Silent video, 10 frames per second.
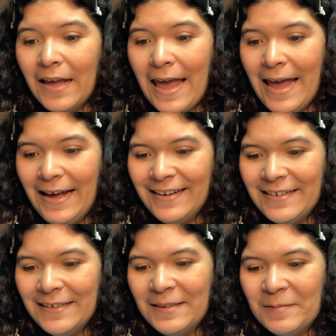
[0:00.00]

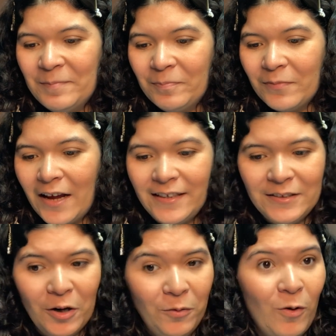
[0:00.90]
and I
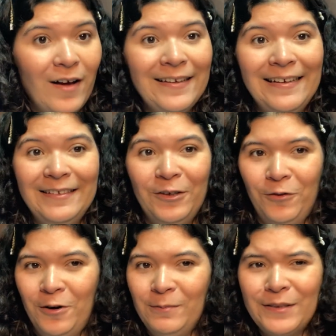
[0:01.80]
start walking in the
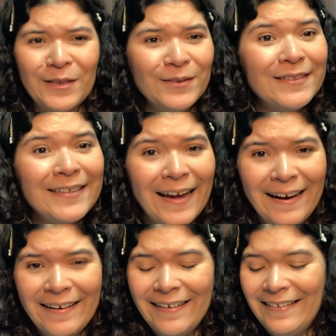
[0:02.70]
room so
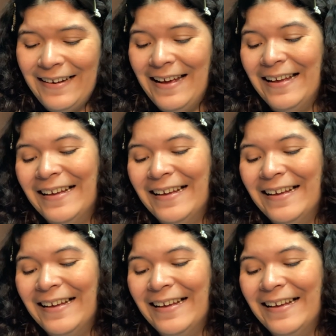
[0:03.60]
scared,